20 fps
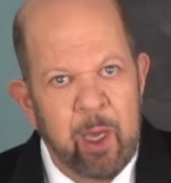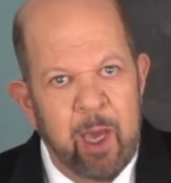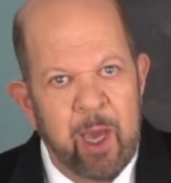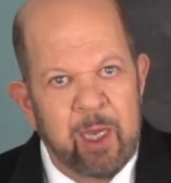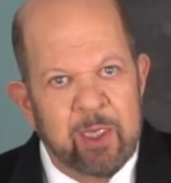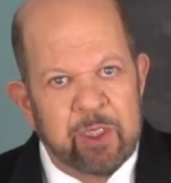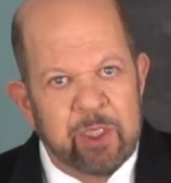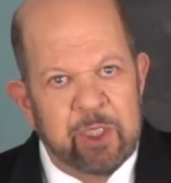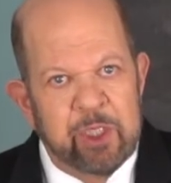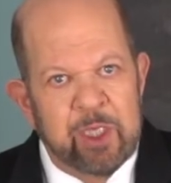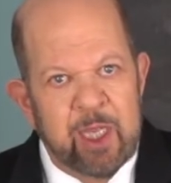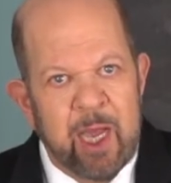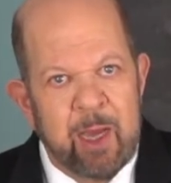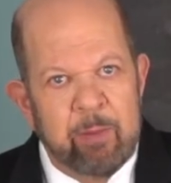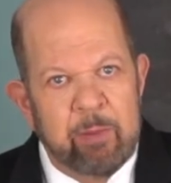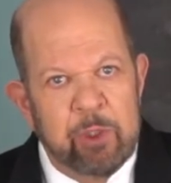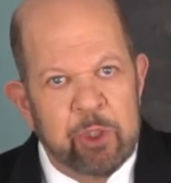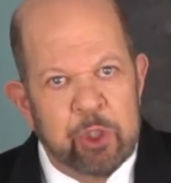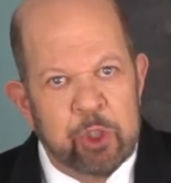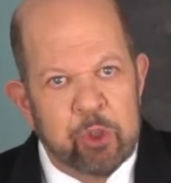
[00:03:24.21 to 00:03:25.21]
has
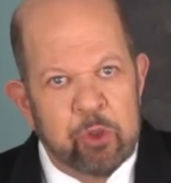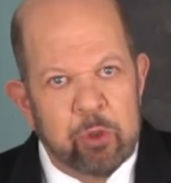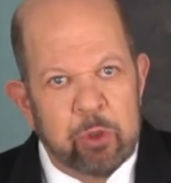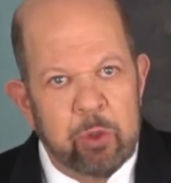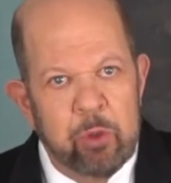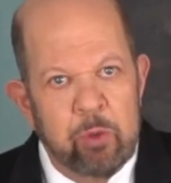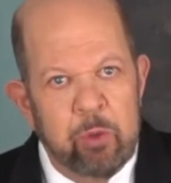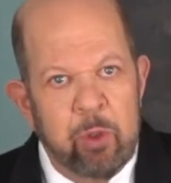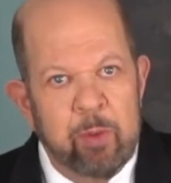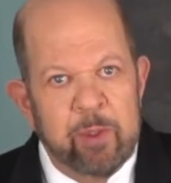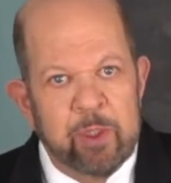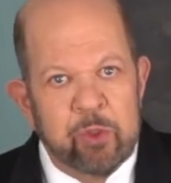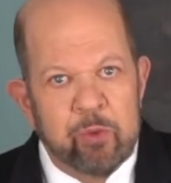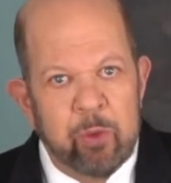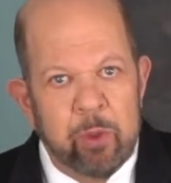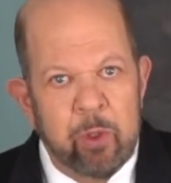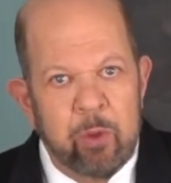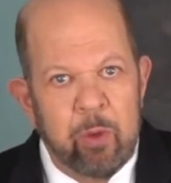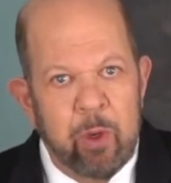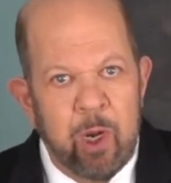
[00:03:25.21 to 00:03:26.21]
established certain WHMIS
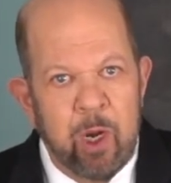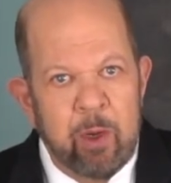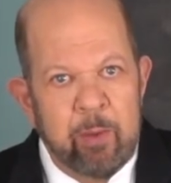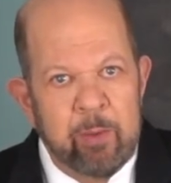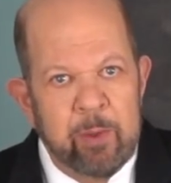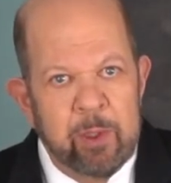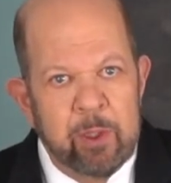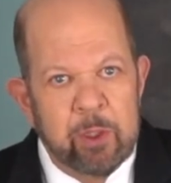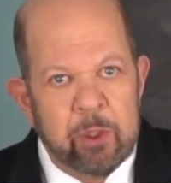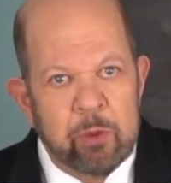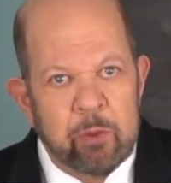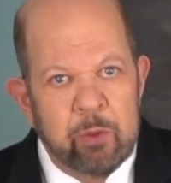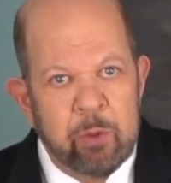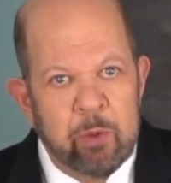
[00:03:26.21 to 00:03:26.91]
requirements